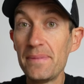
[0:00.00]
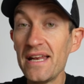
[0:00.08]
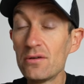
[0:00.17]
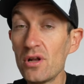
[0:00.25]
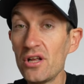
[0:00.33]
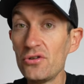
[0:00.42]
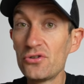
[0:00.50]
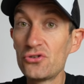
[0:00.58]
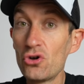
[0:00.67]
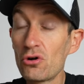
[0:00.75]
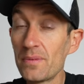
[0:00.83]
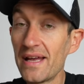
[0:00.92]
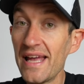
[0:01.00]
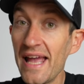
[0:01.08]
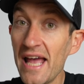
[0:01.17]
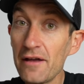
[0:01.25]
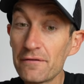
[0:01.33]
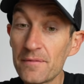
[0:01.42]
Pinarello Dogma
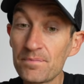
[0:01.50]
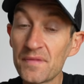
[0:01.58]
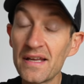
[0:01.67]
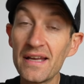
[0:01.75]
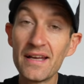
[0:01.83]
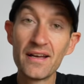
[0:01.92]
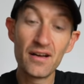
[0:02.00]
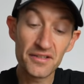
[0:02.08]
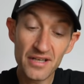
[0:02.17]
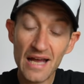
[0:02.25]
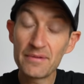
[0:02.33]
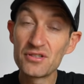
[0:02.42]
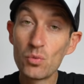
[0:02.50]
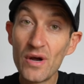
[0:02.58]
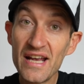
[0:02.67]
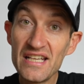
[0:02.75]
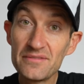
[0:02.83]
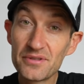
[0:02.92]
F. I don't know how much it
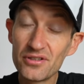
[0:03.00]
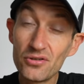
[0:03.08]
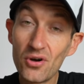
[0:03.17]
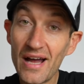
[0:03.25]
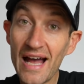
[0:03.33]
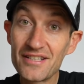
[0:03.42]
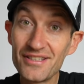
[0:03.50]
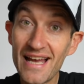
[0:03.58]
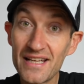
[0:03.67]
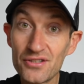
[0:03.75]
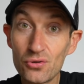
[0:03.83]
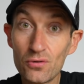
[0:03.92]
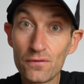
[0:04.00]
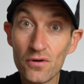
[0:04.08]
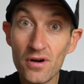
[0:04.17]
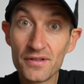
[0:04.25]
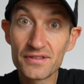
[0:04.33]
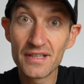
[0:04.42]
weighs because I'm not actually at the Tour of
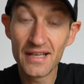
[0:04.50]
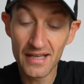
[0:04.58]
France.